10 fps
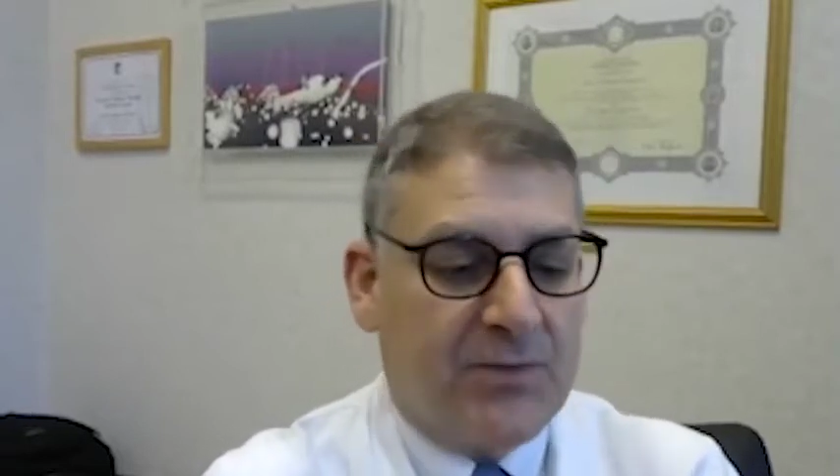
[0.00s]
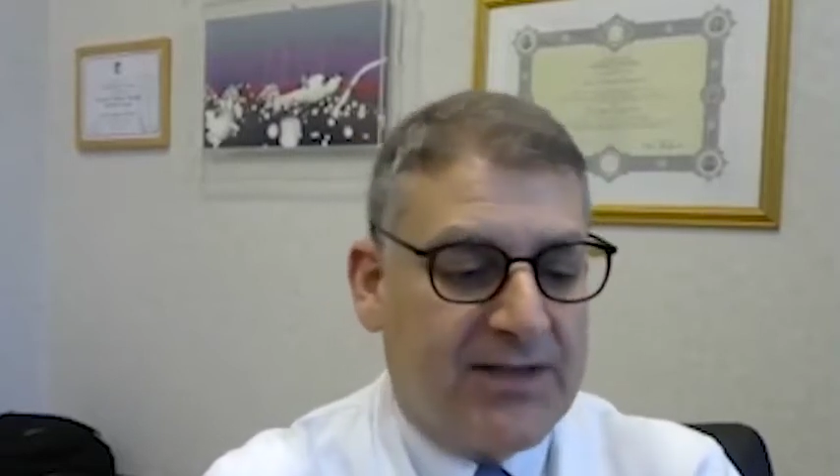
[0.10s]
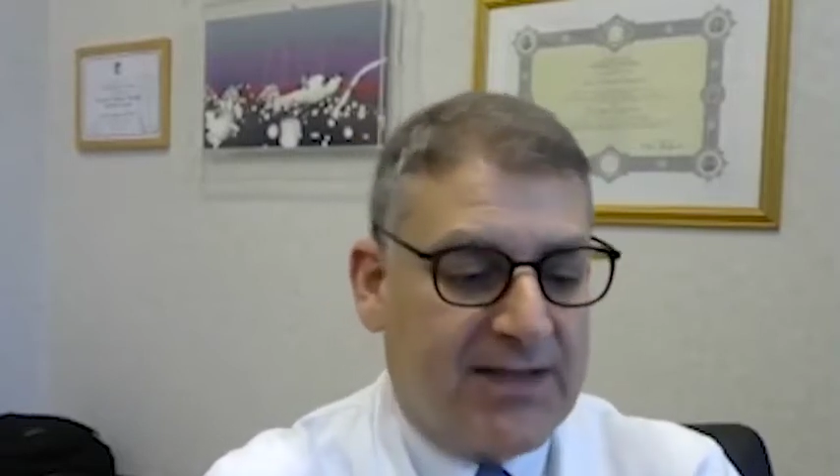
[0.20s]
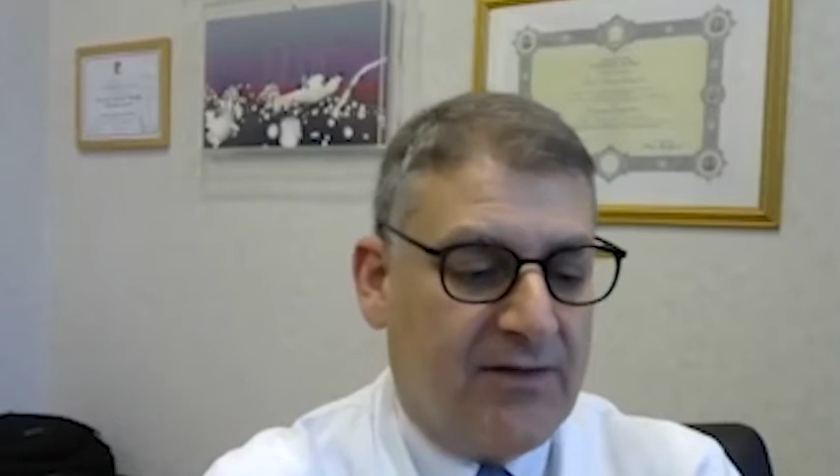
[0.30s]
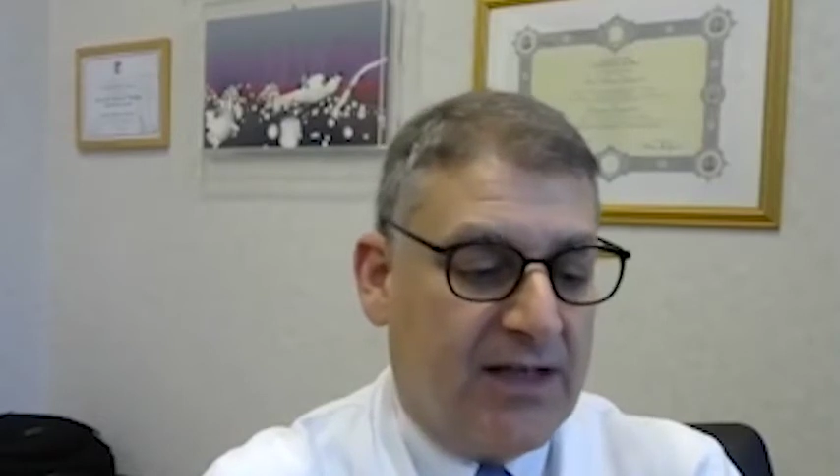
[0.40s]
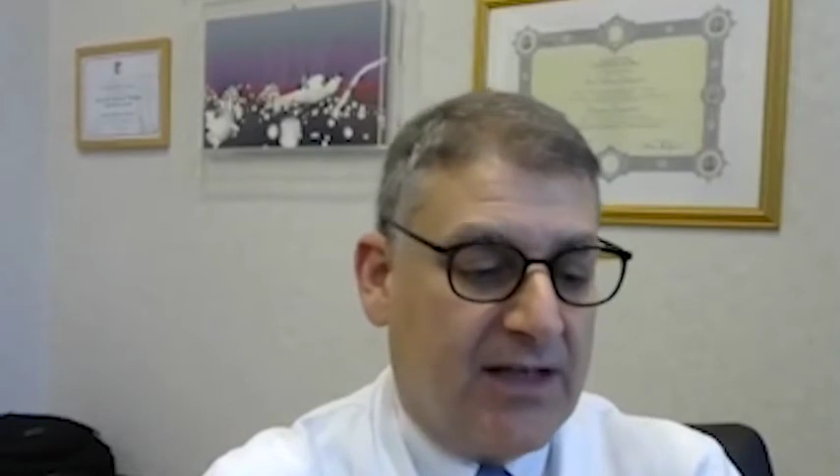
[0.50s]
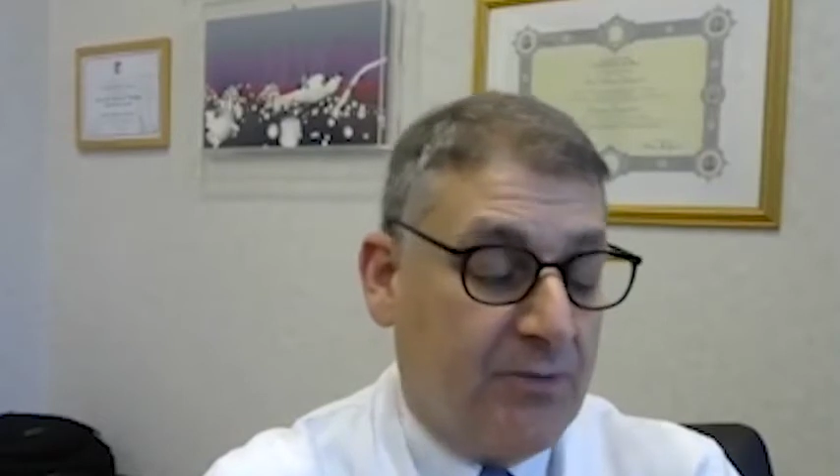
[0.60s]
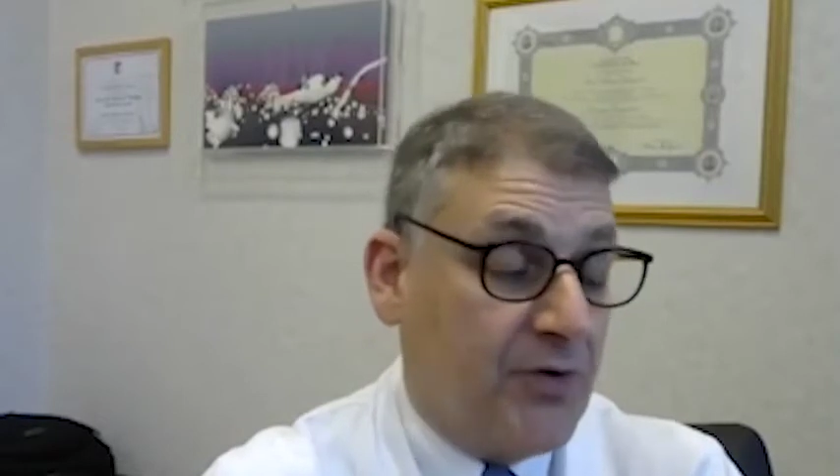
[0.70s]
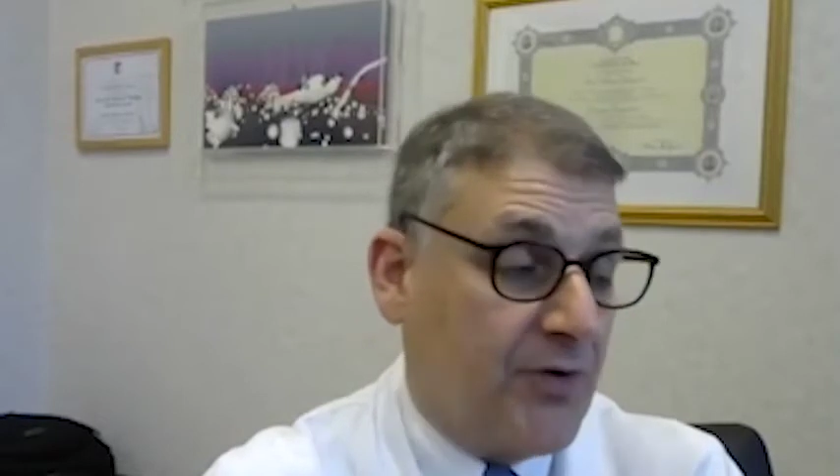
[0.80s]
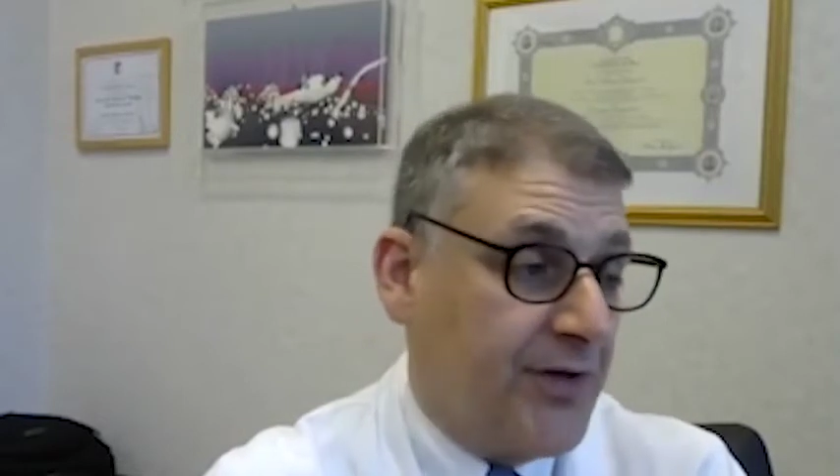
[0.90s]
receiving
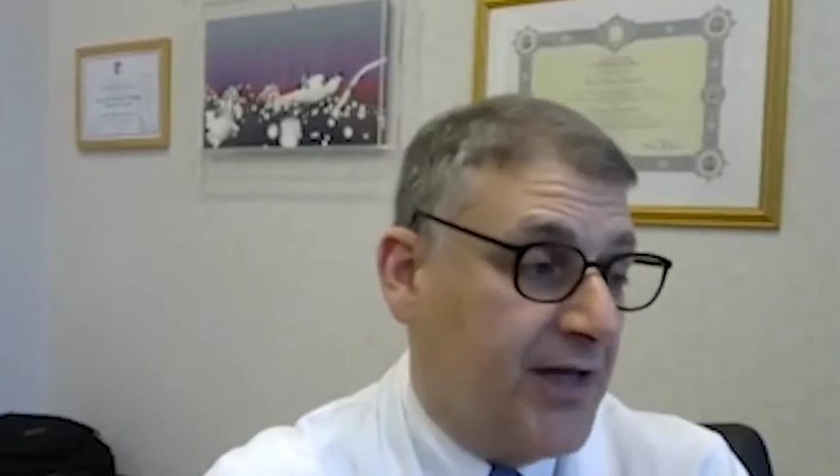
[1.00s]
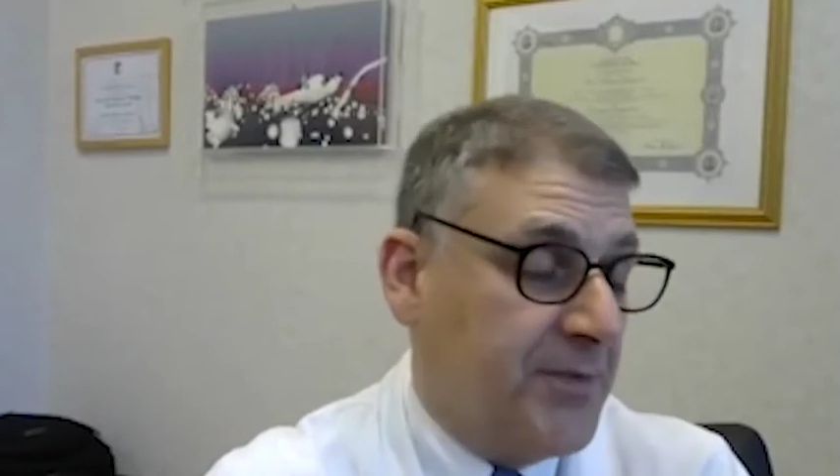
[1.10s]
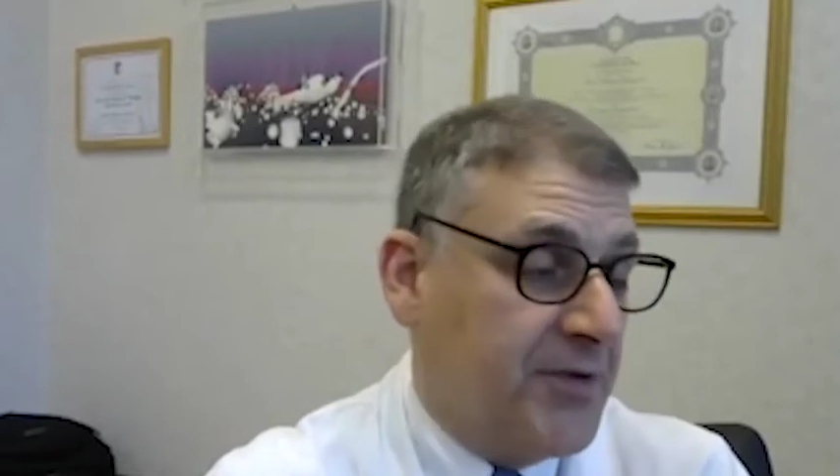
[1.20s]
immunotherapy.